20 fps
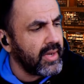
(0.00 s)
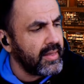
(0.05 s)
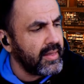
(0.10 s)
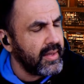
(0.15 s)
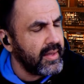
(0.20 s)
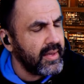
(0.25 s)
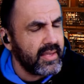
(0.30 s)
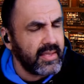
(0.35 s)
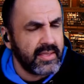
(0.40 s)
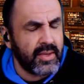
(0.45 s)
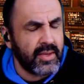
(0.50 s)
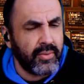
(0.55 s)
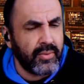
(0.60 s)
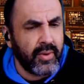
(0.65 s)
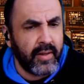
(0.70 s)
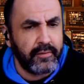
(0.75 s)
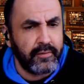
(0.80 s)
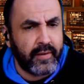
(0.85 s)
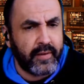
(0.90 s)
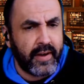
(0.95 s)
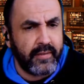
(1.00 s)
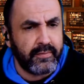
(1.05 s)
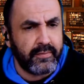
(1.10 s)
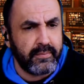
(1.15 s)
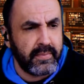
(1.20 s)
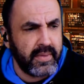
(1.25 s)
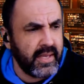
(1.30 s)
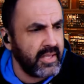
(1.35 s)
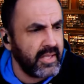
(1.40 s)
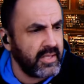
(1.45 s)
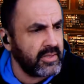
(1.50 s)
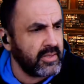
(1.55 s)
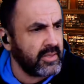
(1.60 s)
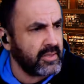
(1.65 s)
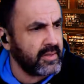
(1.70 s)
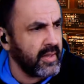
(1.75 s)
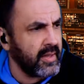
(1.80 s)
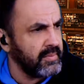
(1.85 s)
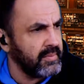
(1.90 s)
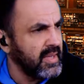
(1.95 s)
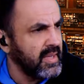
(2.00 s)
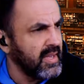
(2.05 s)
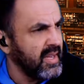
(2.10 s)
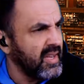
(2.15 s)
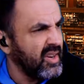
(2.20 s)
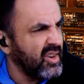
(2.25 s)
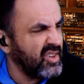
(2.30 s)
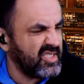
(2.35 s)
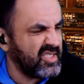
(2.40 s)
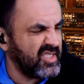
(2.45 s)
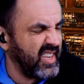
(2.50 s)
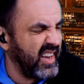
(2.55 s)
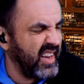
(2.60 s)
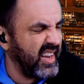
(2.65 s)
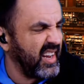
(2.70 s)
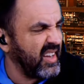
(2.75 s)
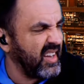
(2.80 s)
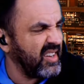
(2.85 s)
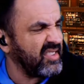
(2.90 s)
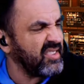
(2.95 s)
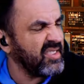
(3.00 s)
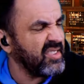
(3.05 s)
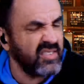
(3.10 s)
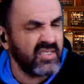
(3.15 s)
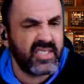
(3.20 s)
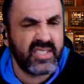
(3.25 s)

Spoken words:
I think it's around 5 minutes or some, or 10, I don't know.